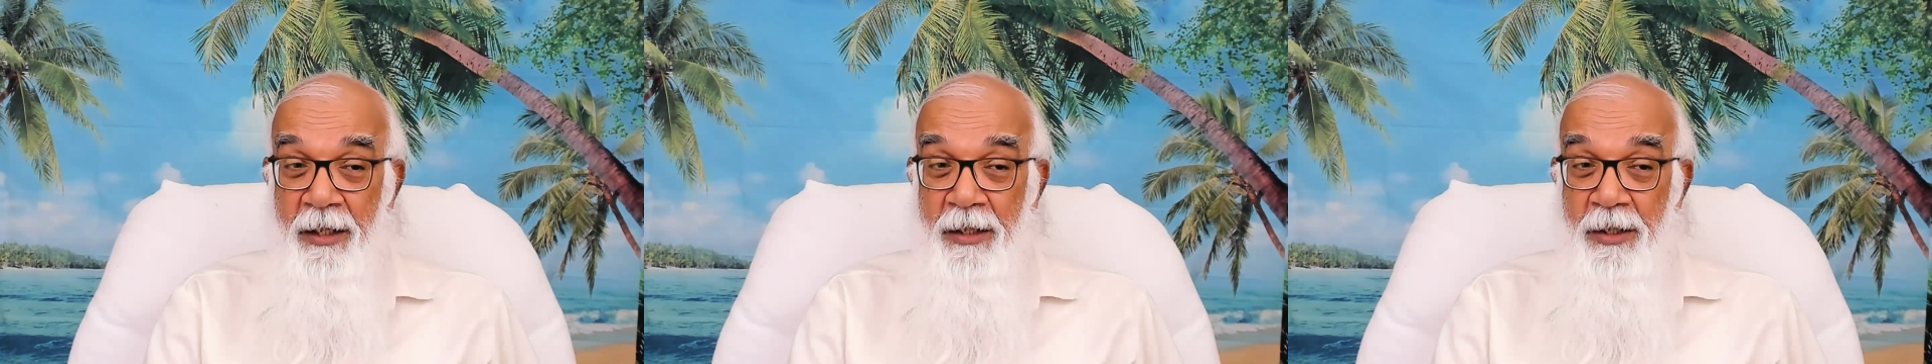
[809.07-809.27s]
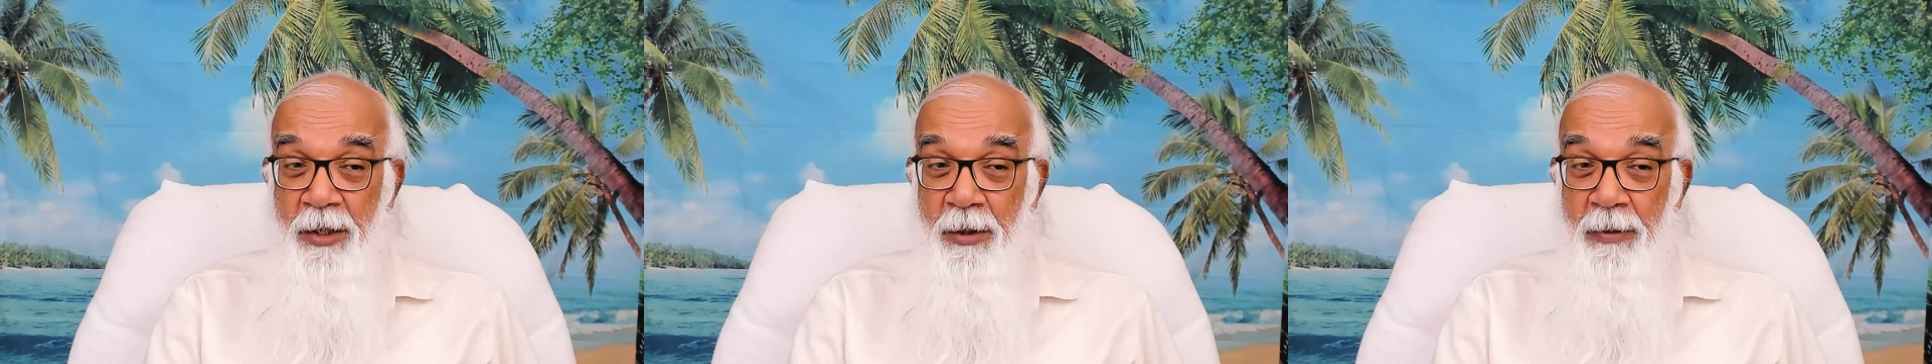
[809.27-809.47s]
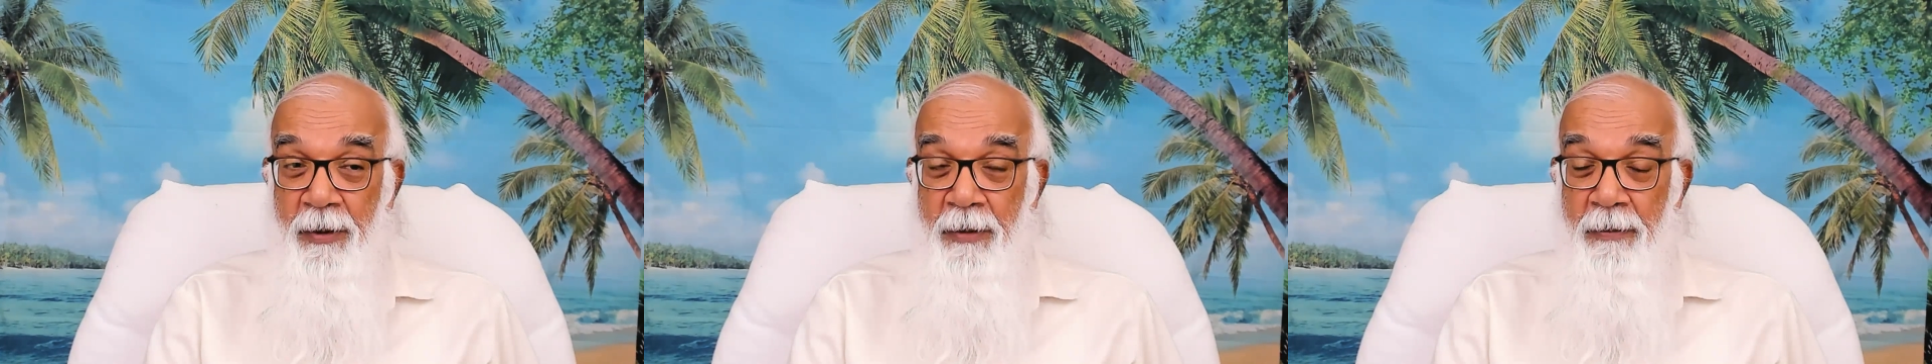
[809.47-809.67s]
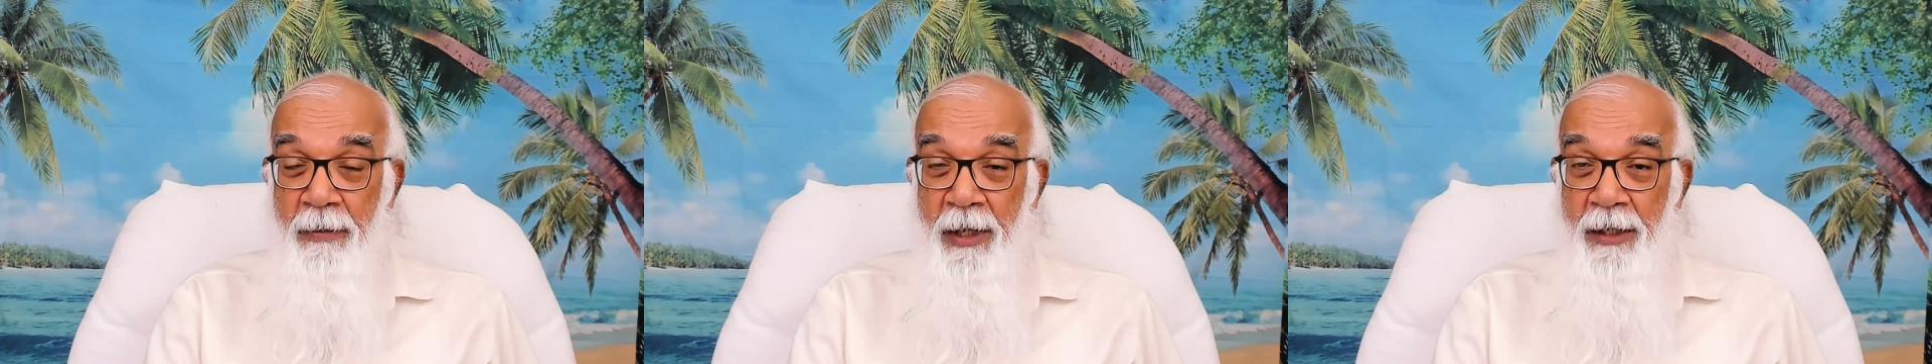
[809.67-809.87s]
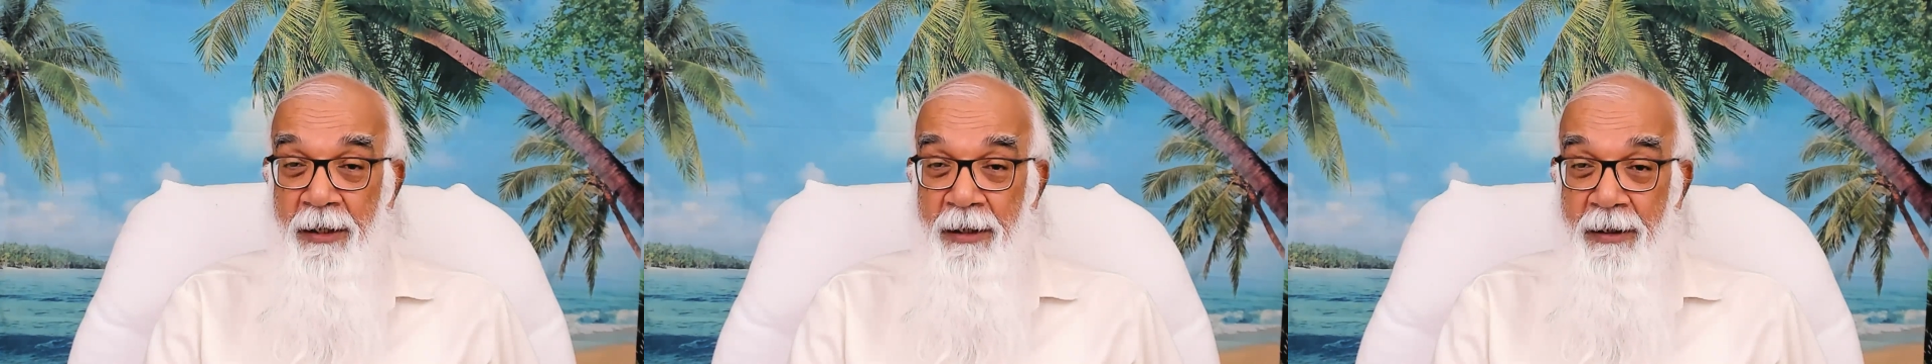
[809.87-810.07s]
is our
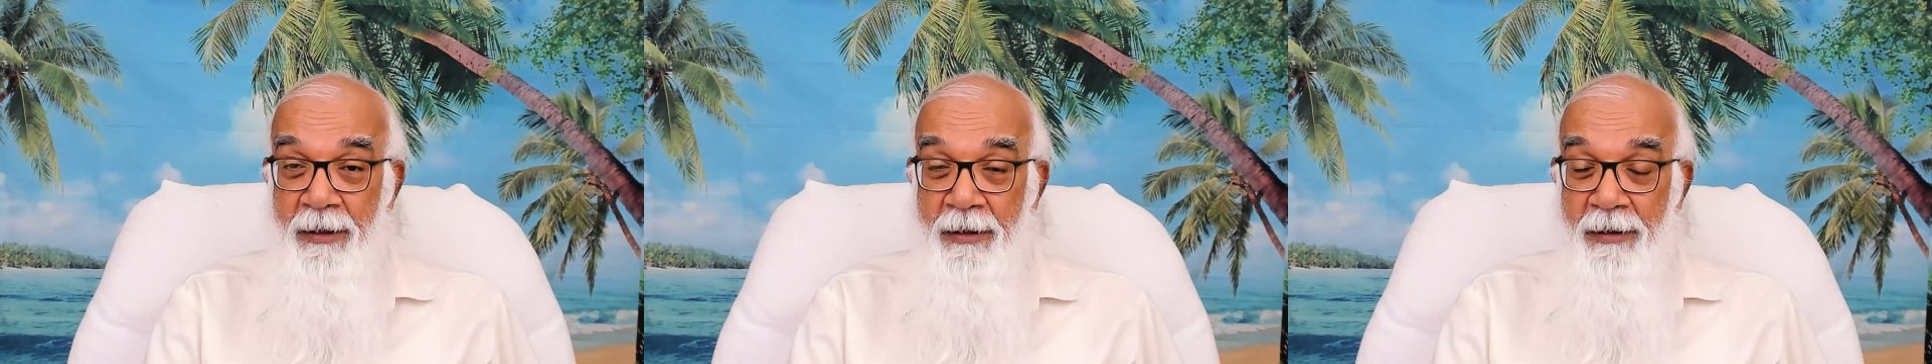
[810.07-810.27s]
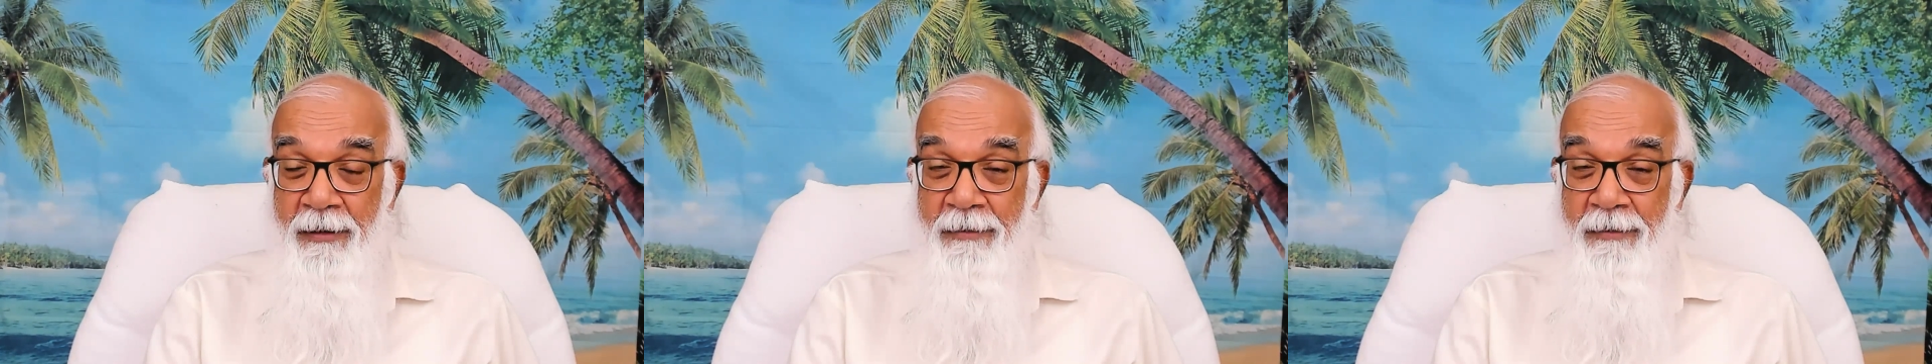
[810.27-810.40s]
mother.